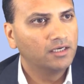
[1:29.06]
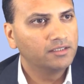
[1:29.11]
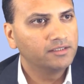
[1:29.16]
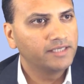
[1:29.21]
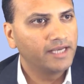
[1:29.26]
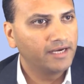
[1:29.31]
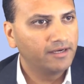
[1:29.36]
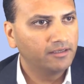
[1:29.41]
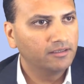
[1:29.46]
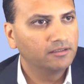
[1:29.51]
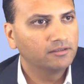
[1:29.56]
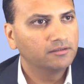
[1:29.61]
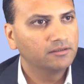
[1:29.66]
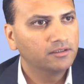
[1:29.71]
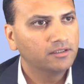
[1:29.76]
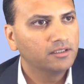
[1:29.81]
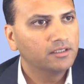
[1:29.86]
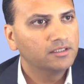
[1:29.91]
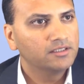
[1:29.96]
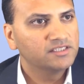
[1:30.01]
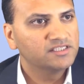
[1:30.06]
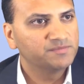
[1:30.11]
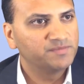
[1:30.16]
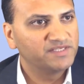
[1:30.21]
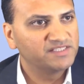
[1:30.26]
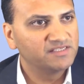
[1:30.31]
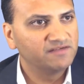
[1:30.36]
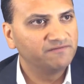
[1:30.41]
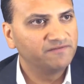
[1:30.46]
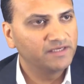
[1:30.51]
data,
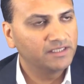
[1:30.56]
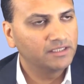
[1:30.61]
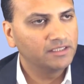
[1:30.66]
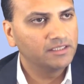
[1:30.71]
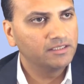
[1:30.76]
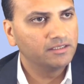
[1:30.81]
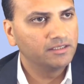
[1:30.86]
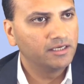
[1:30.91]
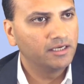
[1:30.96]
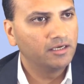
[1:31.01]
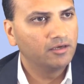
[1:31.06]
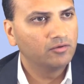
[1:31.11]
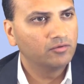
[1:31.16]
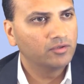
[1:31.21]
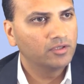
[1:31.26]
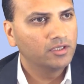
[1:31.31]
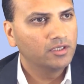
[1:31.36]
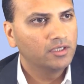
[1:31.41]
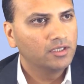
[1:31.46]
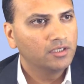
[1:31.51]
specifically around